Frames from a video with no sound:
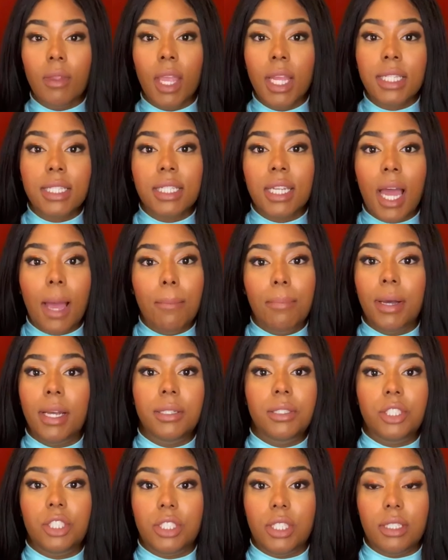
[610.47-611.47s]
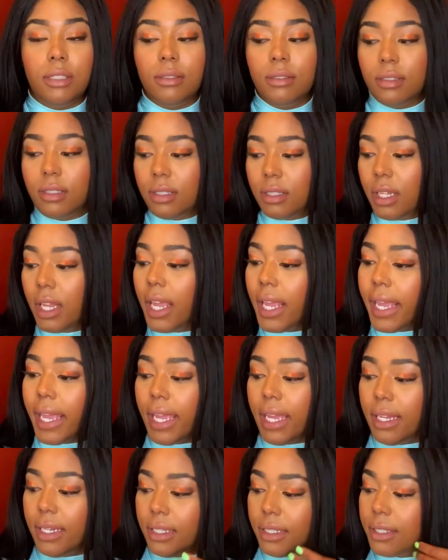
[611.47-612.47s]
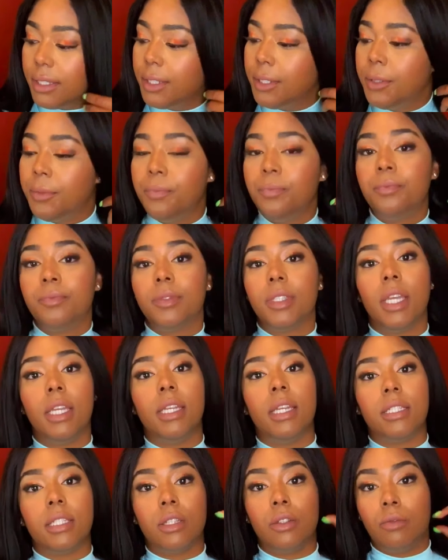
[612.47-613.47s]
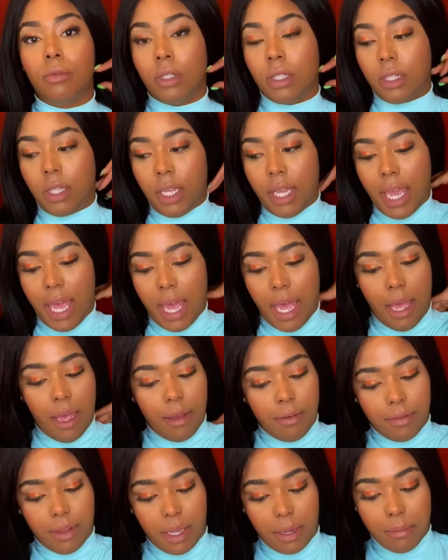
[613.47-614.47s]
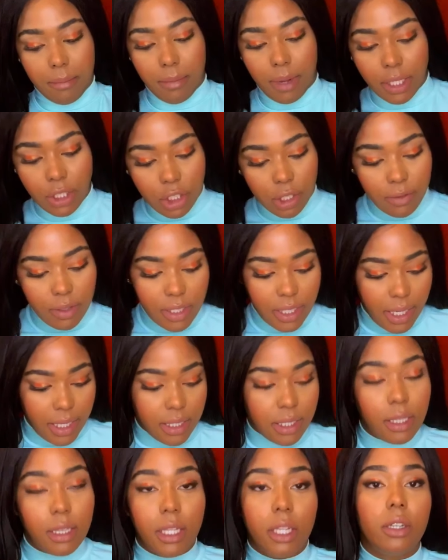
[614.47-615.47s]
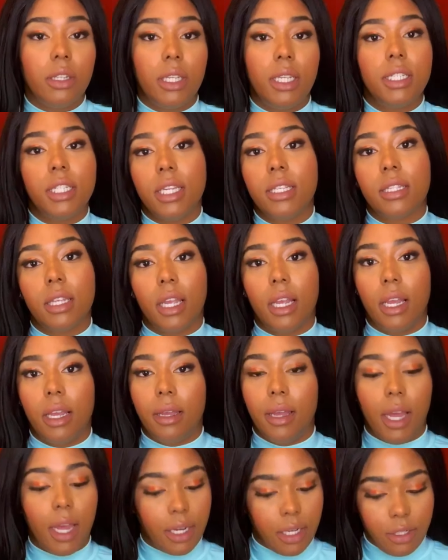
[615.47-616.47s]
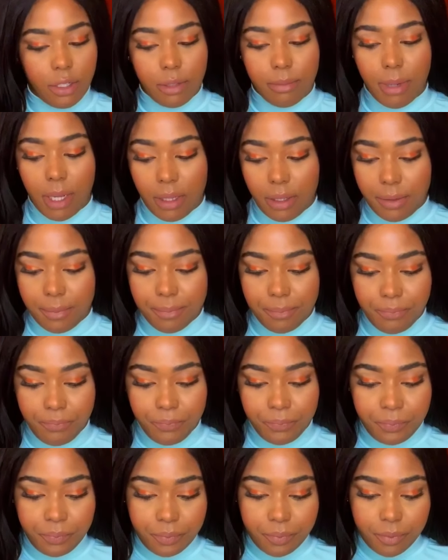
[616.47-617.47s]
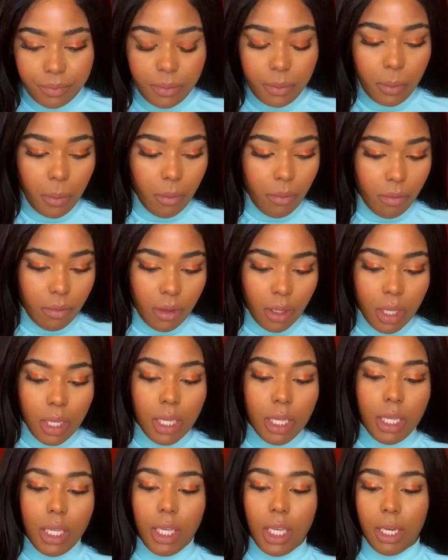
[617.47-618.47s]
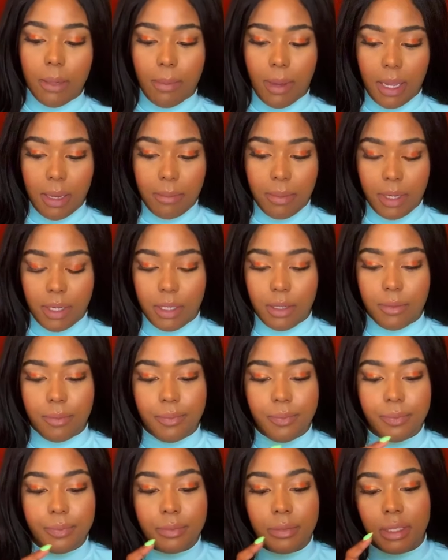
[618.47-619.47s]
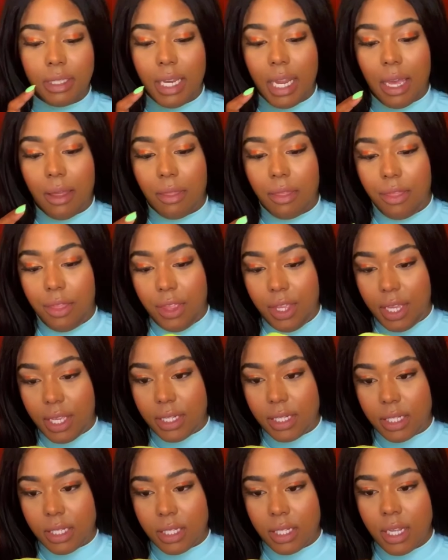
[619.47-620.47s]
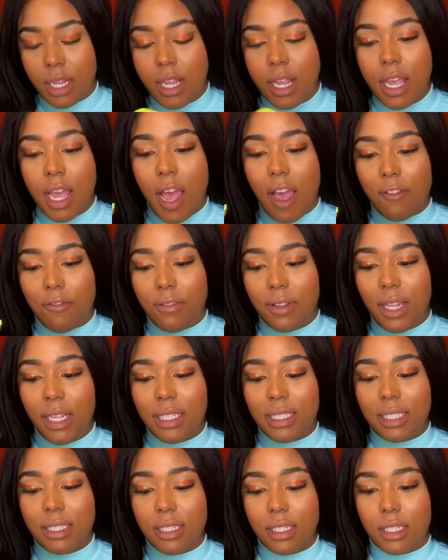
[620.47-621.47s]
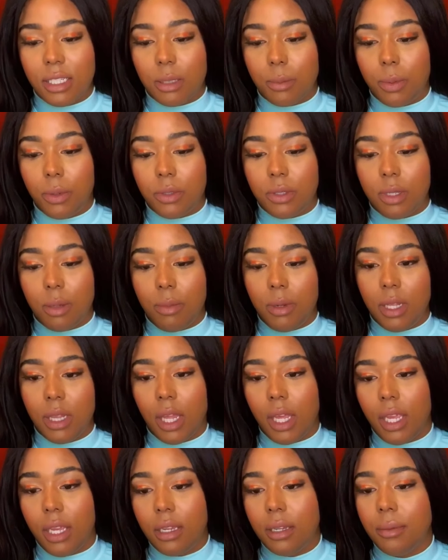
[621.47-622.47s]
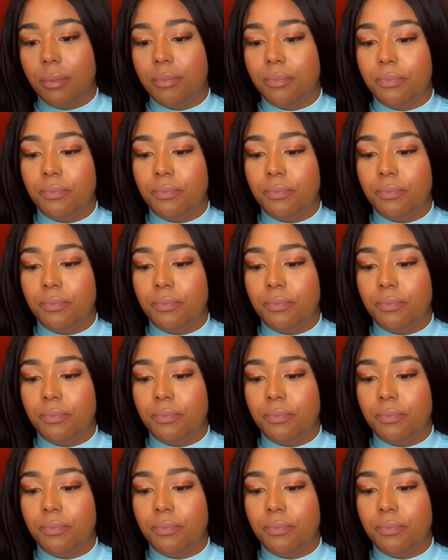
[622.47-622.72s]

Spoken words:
It's not pungent and it doesn't really have like much of a taste. Literally, it tastes like a honeydew melon, in my opinion. Now this, I feel like this is supposed to be like